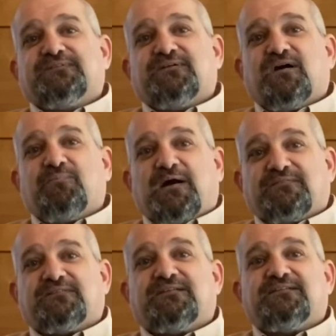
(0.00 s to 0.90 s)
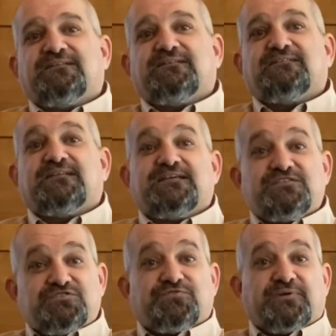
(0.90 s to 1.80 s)
about the
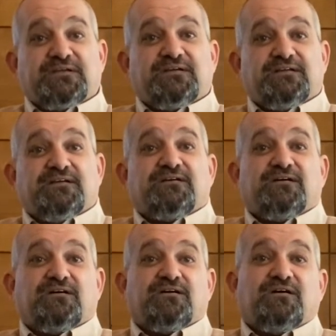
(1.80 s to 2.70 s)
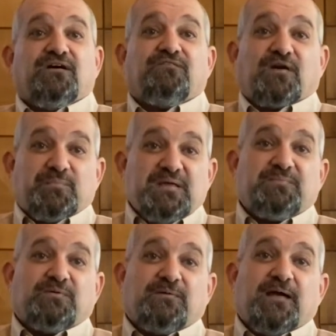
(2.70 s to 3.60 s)
history of our
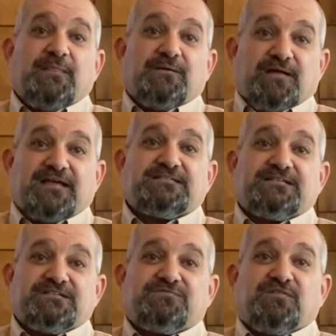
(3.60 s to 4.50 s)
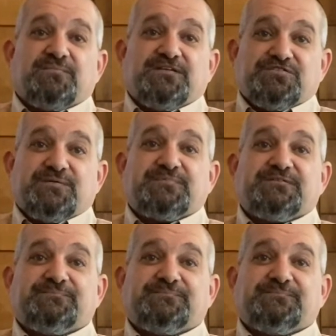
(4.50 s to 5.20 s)
people and their exodus from Egypt.